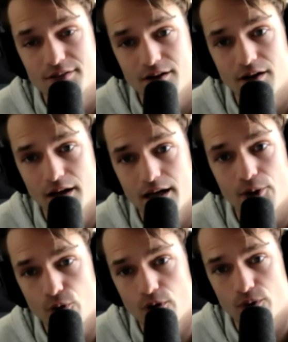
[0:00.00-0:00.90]
And I
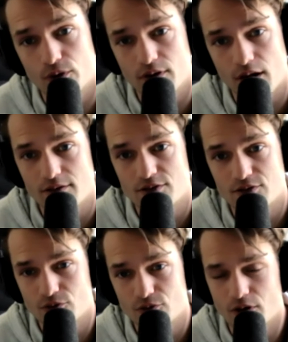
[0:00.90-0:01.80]
think that
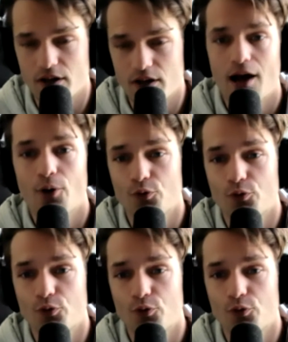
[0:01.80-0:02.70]
that's a healthy
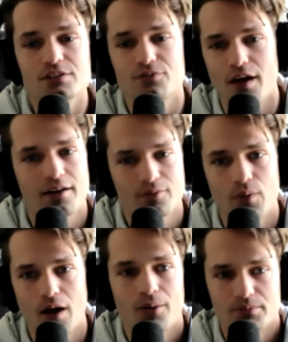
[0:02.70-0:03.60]
dose of that
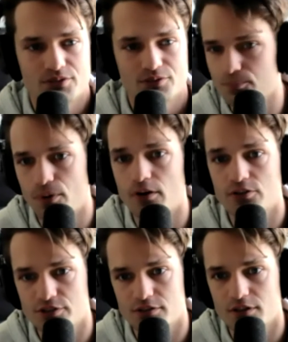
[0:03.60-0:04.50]
helps push
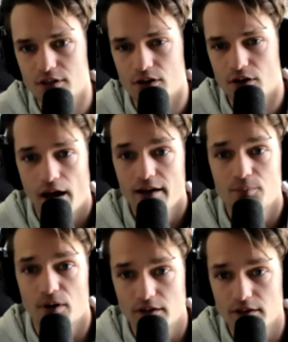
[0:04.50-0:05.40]

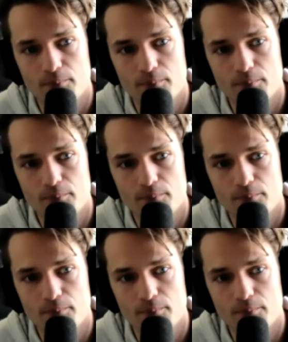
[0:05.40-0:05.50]
anybody.